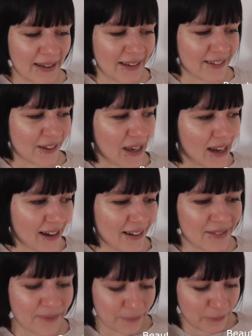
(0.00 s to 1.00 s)
So yeah,
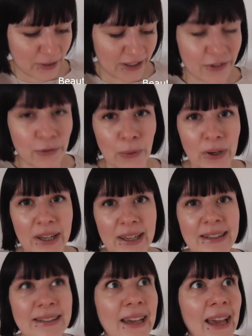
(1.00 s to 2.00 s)
really enjoying
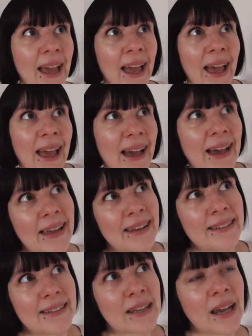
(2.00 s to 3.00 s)
it.
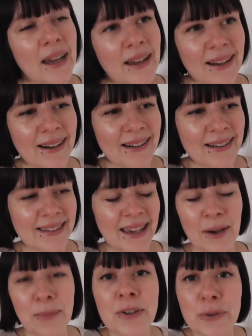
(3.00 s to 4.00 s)
And
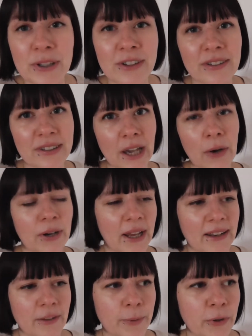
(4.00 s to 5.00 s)
yeah, I'm intrigued to see how it
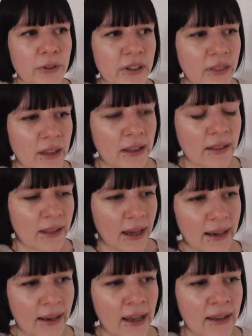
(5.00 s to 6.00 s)
ends, because I think
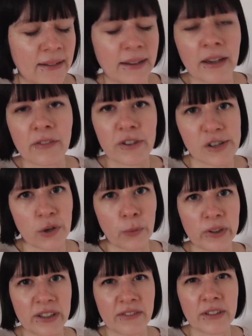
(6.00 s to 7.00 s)
that Kingfisher
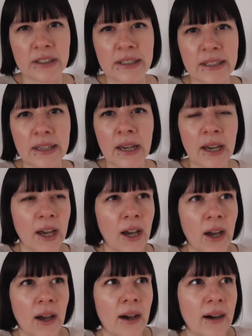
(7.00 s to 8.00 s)
will definitely
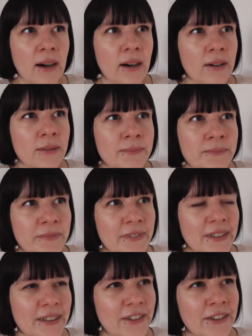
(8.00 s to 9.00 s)

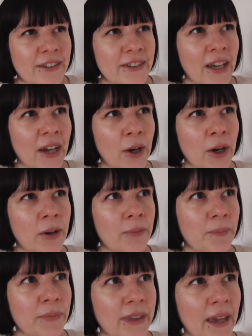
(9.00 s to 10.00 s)
just,
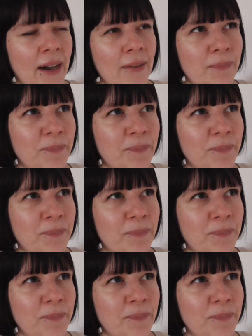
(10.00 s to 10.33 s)
yeah,